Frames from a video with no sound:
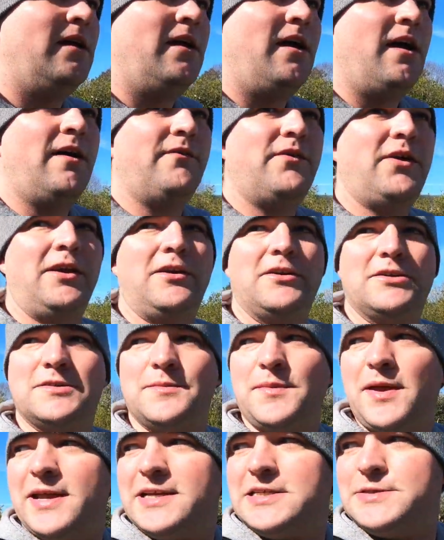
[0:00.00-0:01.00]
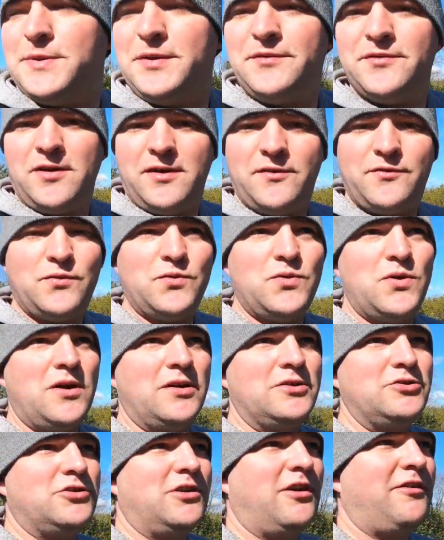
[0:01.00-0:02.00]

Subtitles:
I've only got some HP5 400.